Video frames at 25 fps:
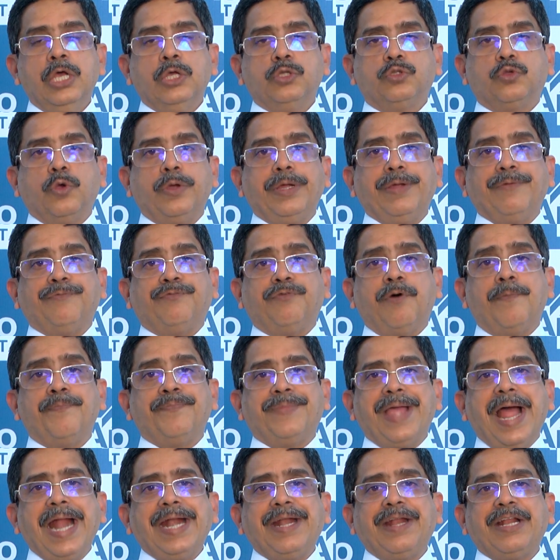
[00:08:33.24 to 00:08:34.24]
So
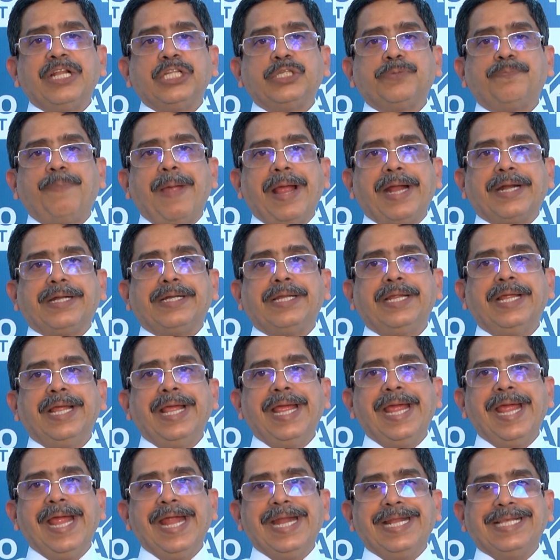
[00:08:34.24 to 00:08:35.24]
from that respect,
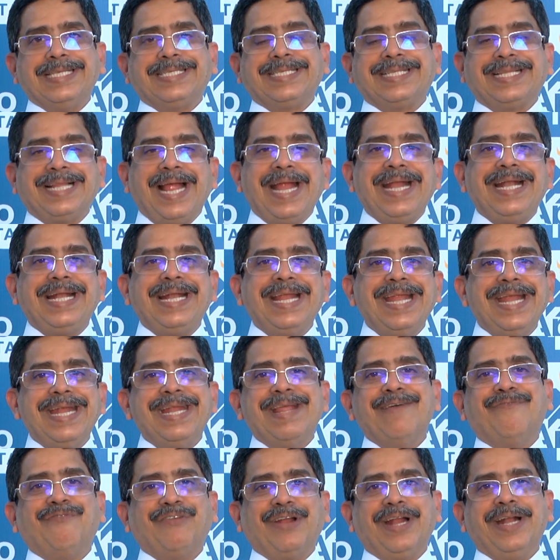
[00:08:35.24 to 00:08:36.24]
it is slightly
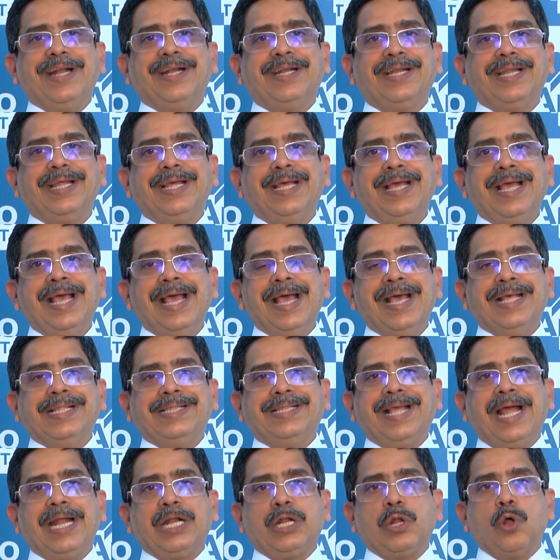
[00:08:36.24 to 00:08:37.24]
different,
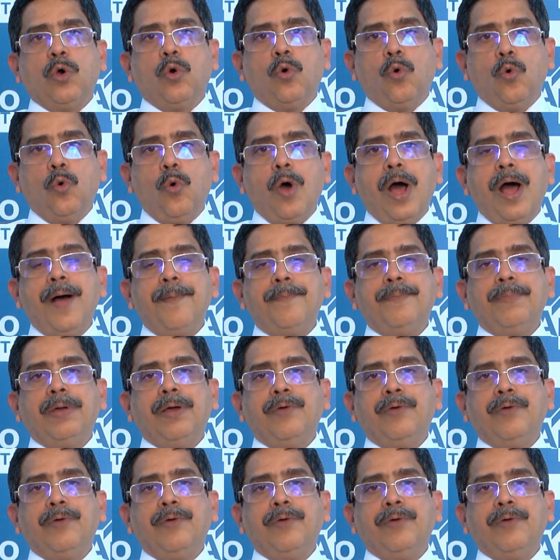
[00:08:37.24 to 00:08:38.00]
that OARM